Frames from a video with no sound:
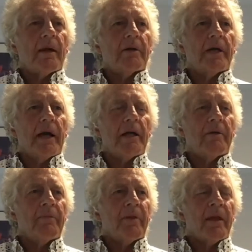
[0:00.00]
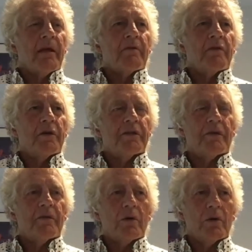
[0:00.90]
Okay.
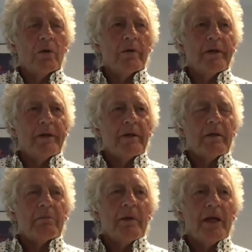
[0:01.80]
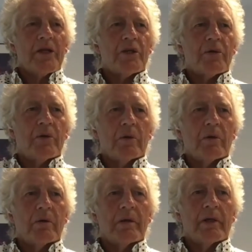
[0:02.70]
First of all, make
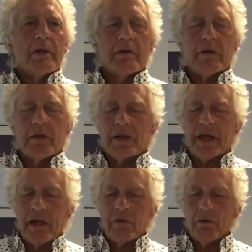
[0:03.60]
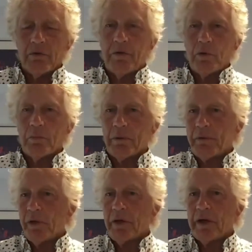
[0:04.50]
sure, you know, get into a film
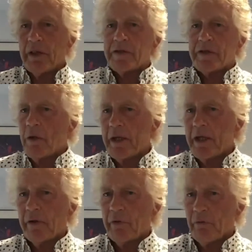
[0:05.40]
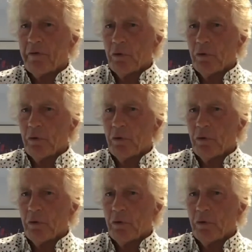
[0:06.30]
community. There's so many little